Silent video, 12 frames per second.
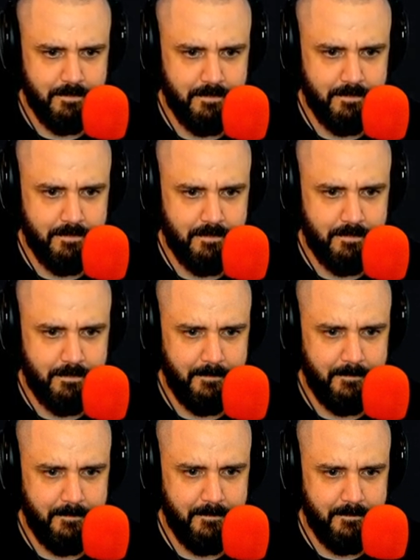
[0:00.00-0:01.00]
that was a
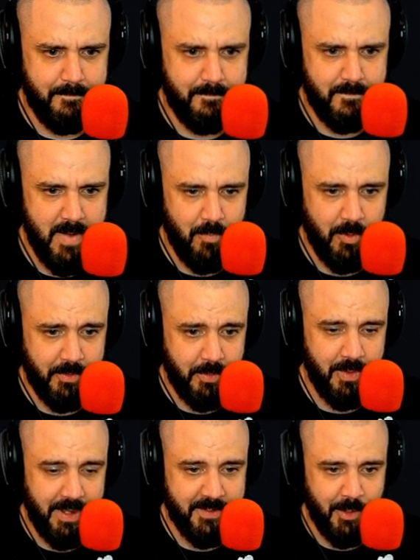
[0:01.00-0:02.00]
mistake. It was.
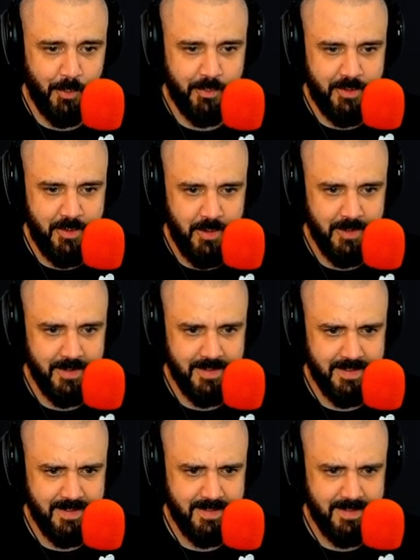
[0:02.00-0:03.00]
I told you.
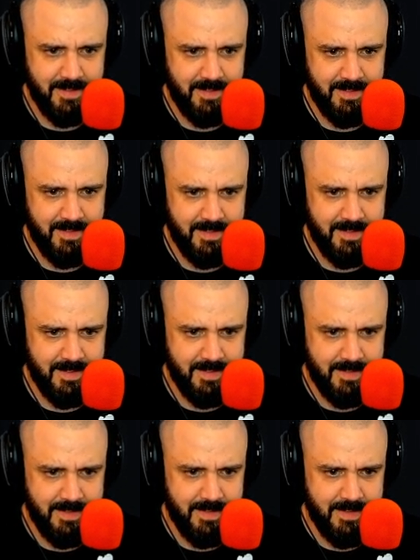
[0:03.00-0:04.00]

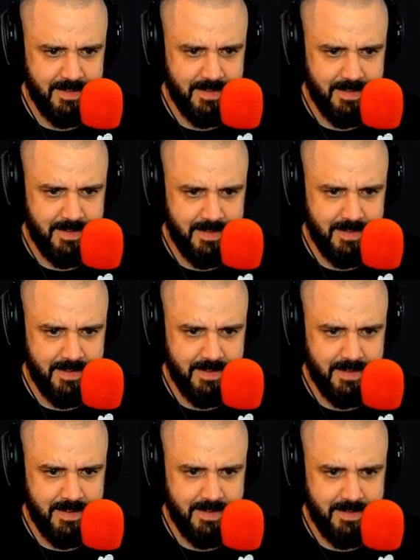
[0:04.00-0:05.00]
No, I mean coming here with
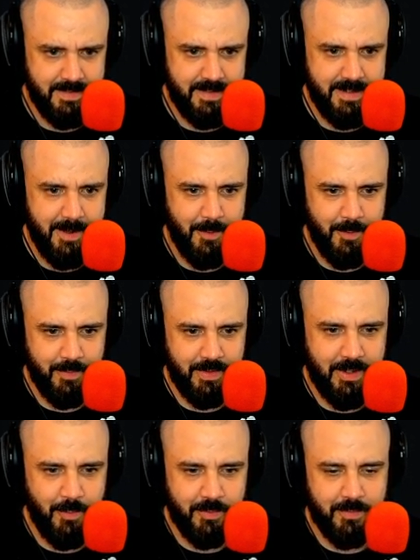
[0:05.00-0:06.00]
you. That was no, a mistake. No,
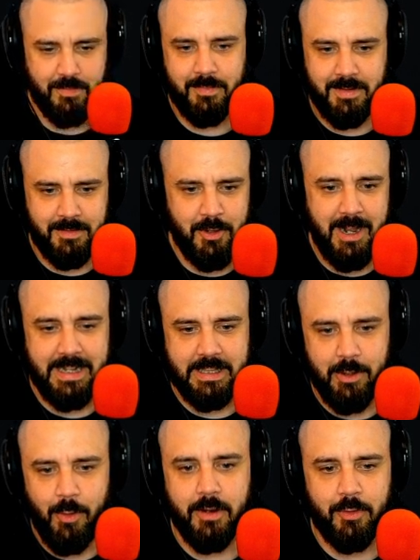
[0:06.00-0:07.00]
you try to
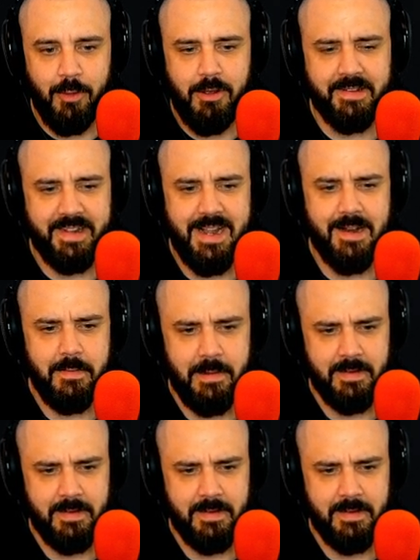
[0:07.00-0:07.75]
throw a cross at him.